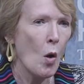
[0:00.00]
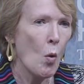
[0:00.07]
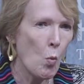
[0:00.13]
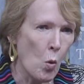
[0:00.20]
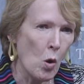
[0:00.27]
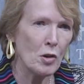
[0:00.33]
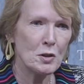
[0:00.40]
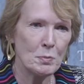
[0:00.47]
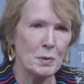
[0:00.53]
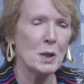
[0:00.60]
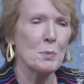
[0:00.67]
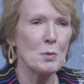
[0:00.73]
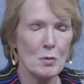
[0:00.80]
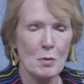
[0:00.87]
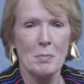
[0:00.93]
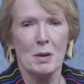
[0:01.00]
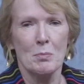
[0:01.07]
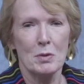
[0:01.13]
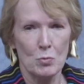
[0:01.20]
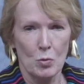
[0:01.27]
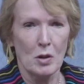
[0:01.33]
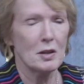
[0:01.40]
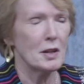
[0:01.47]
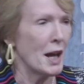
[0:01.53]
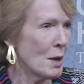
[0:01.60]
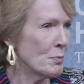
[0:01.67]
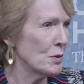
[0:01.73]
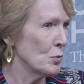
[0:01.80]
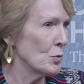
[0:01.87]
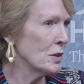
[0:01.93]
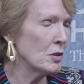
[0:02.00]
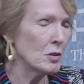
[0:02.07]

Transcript: was people remembered what had happened when